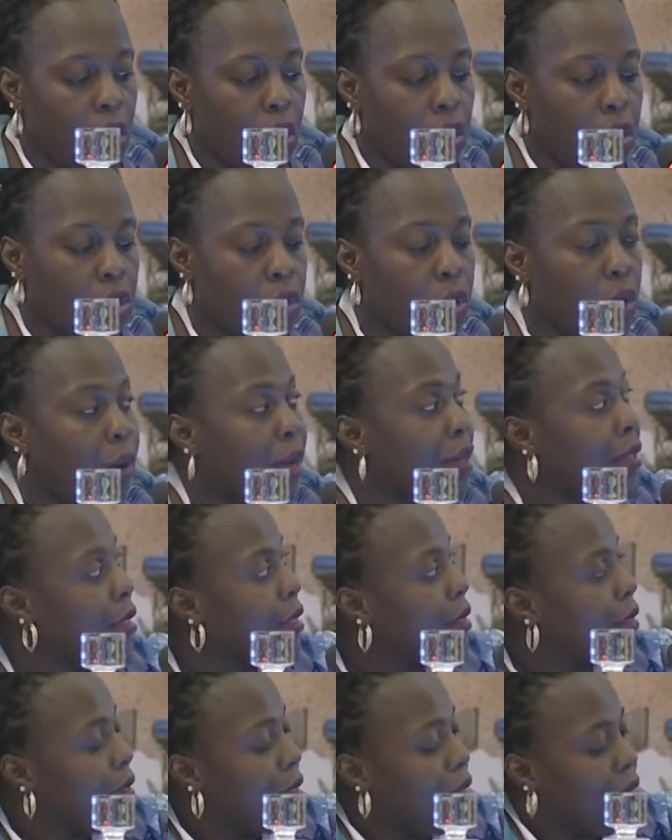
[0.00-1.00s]
So what
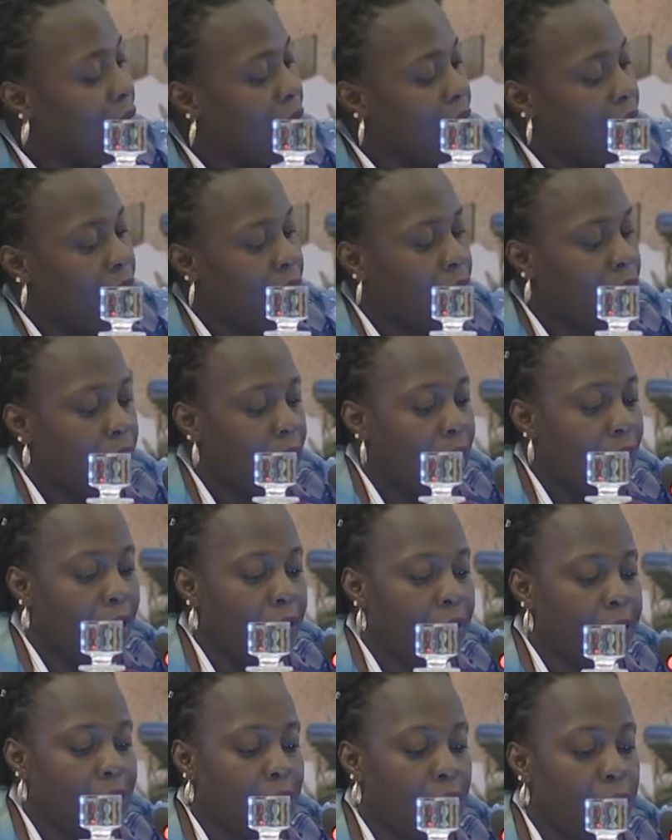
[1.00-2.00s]
is the
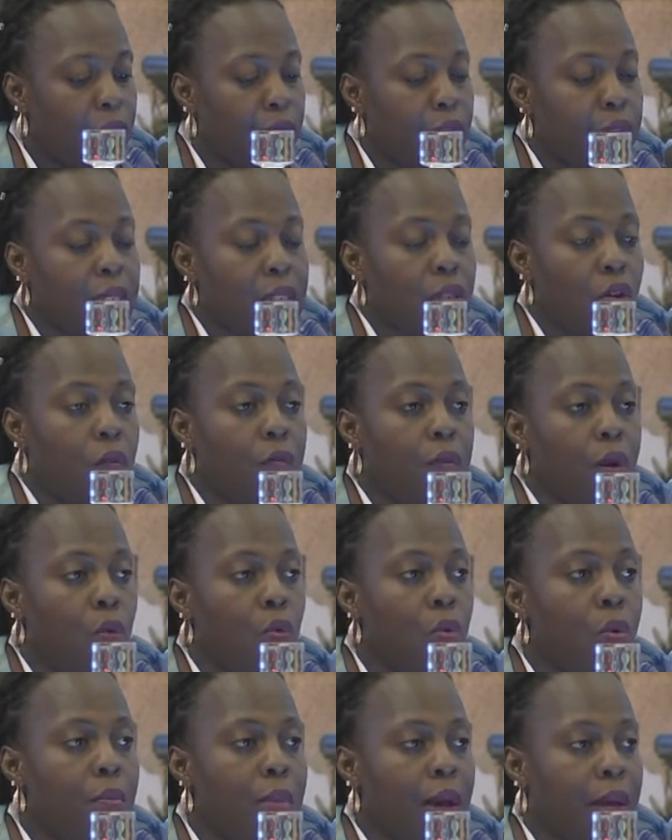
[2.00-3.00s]
lifetime risk of a
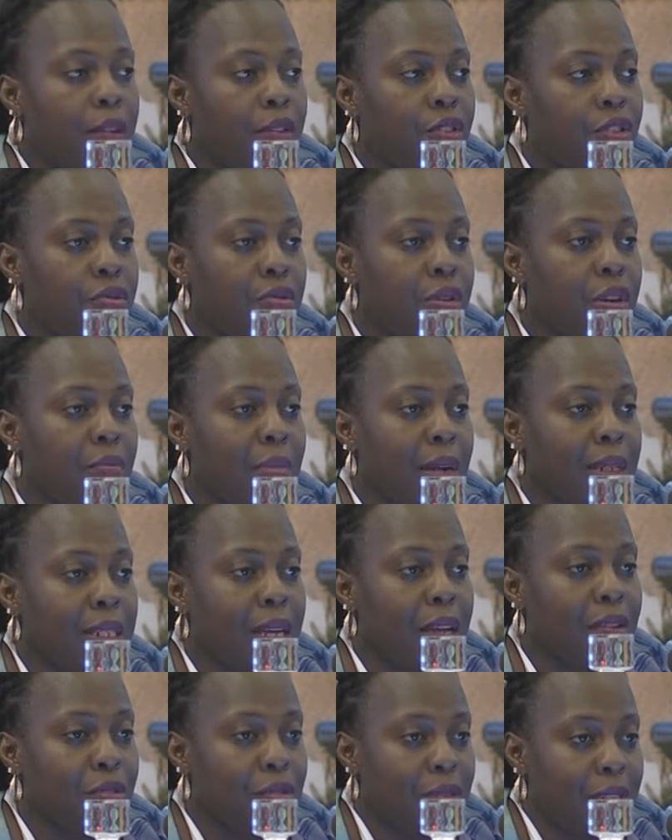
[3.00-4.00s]
woman during
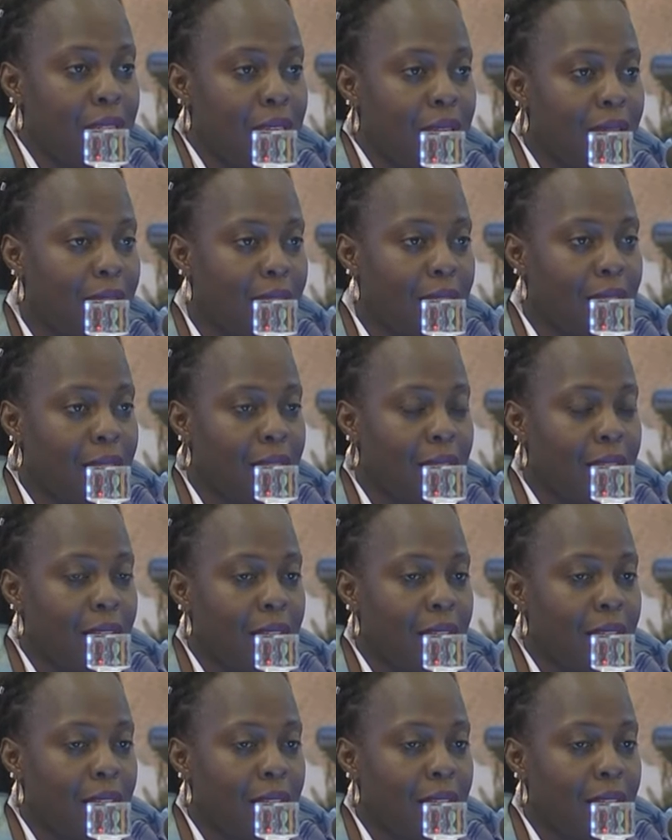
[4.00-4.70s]
maternal death?